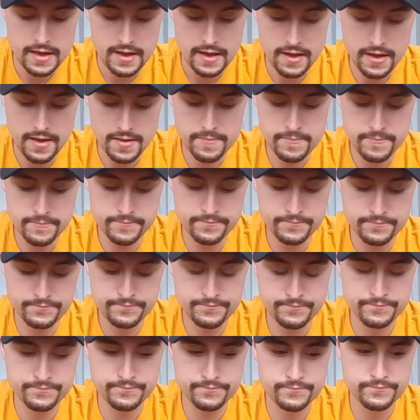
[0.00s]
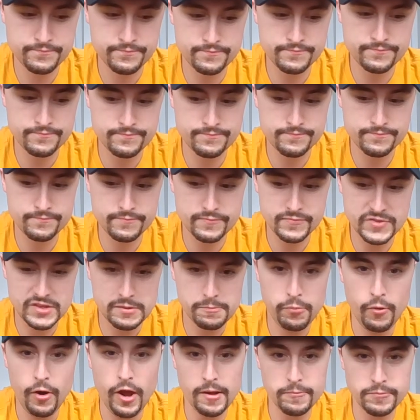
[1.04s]
The
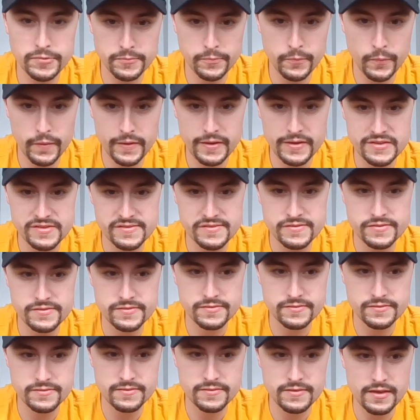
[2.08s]
problem was,